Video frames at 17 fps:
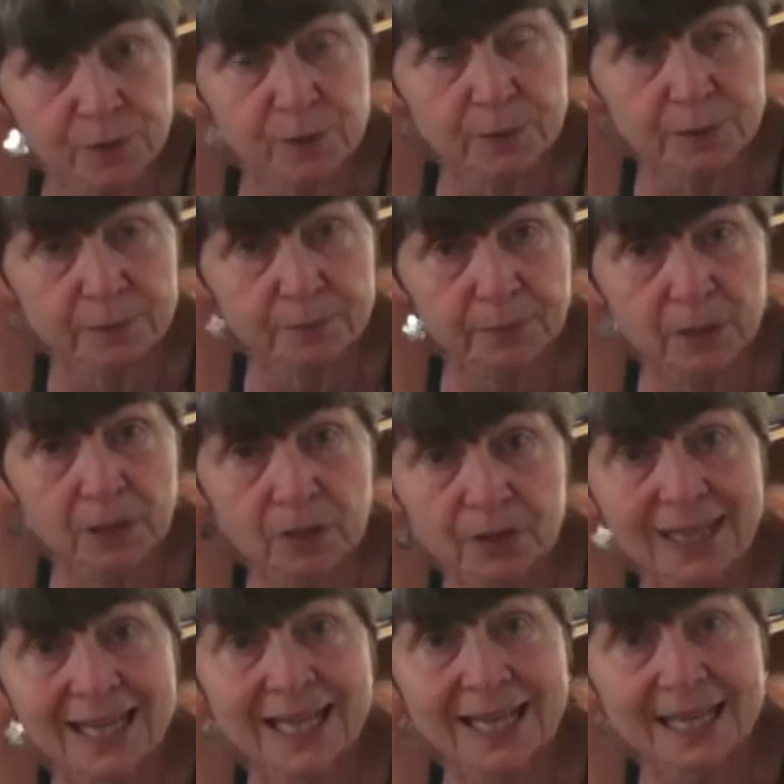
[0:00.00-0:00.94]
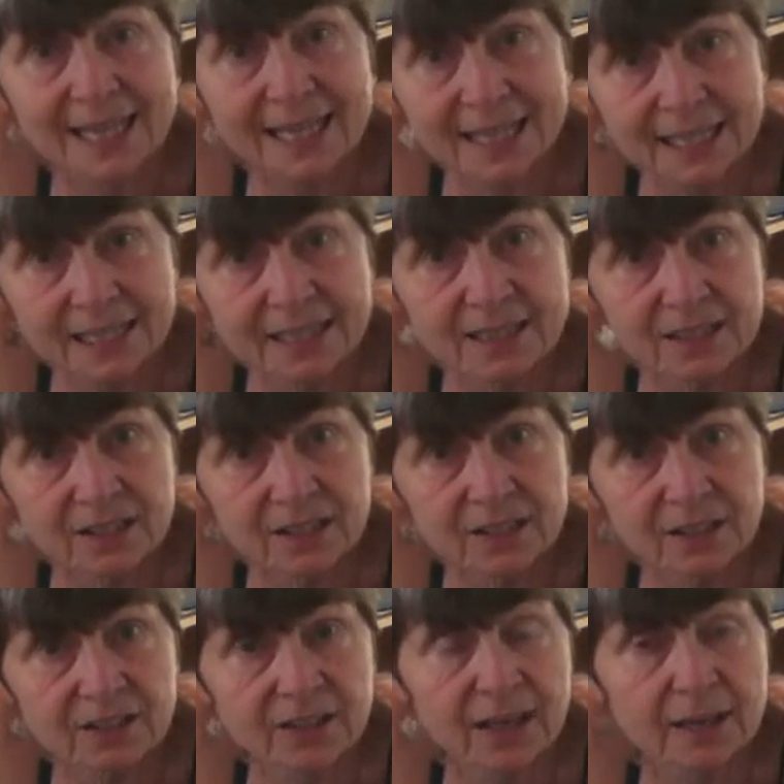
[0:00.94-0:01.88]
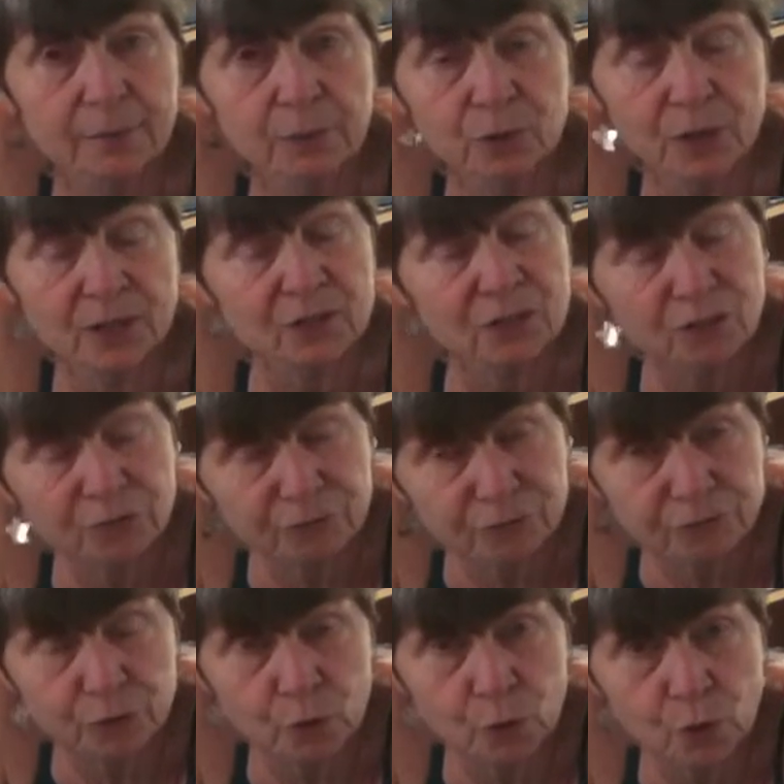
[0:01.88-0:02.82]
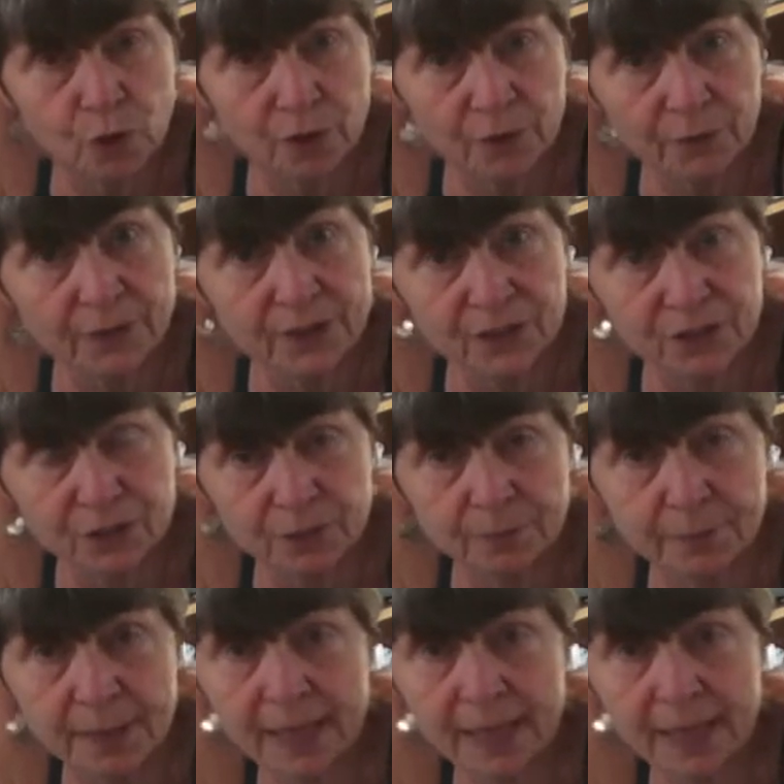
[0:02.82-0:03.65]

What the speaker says: pubic bone into the table, into the floor, or into your